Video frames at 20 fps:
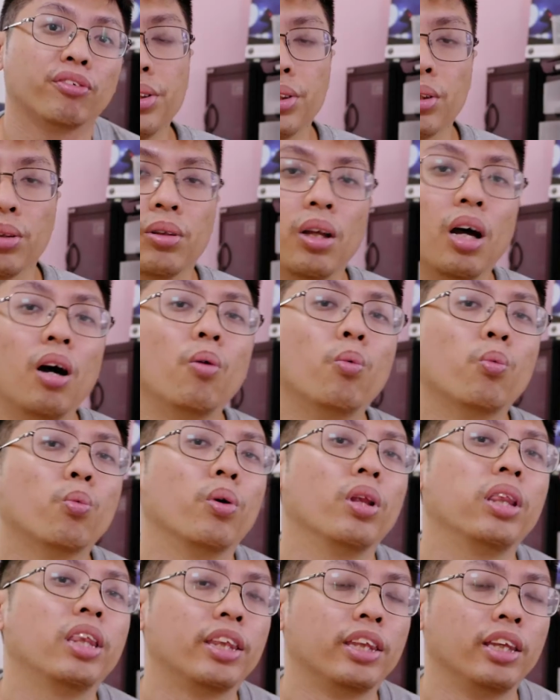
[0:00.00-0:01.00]
So now
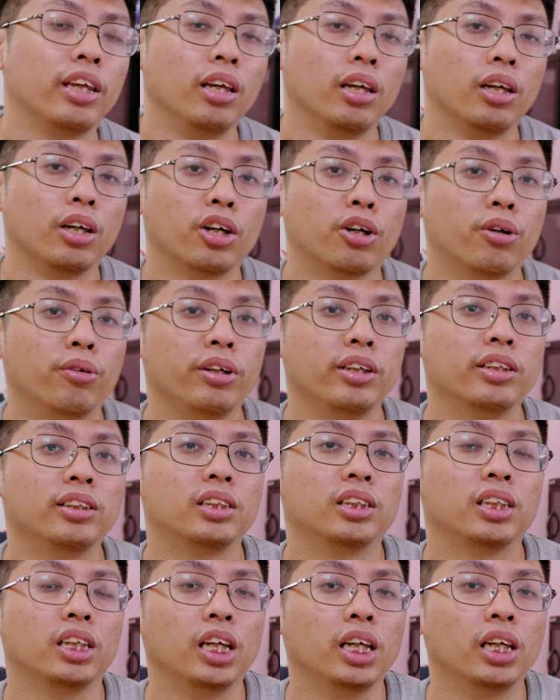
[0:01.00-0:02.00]
with the
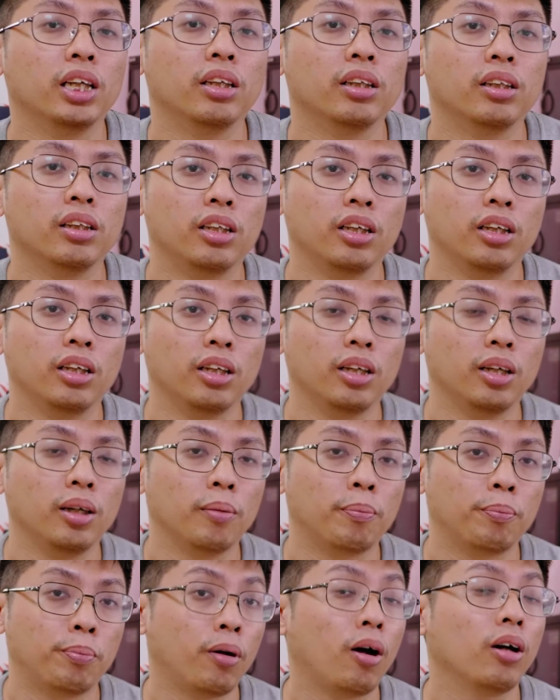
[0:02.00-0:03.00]
increase in
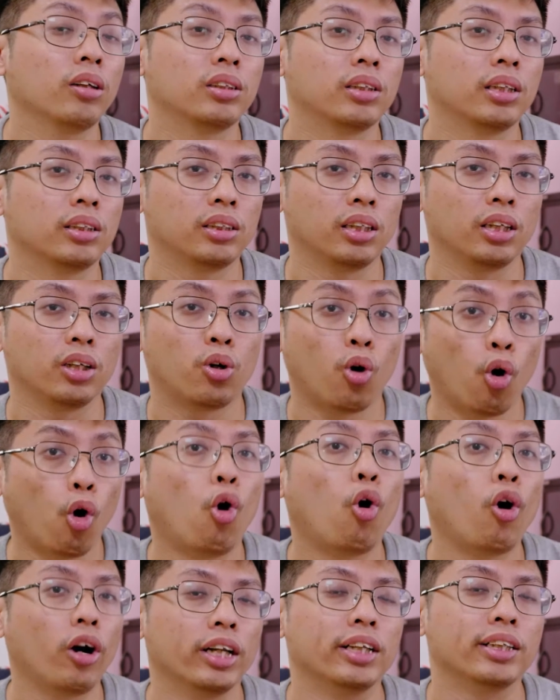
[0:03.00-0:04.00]
the processing
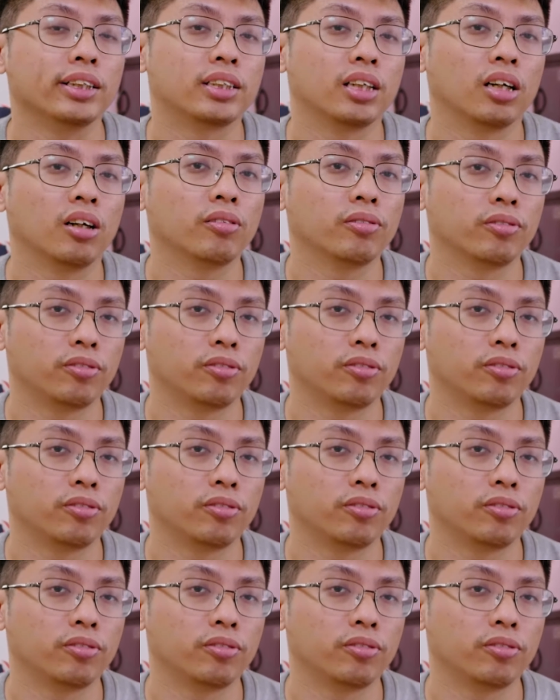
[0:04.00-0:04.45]
core itself,